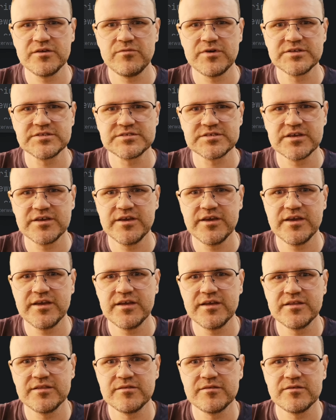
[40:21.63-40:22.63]
once
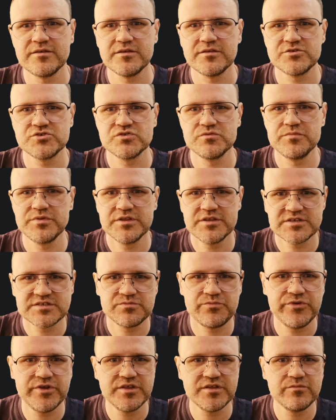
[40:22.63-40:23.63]
again. It should be the
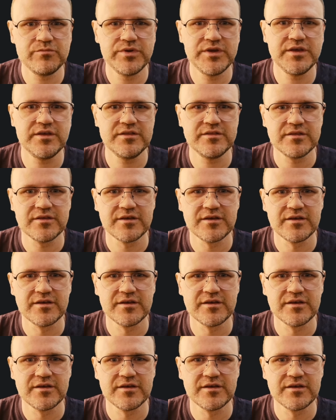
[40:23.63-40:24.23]
Spring Bean.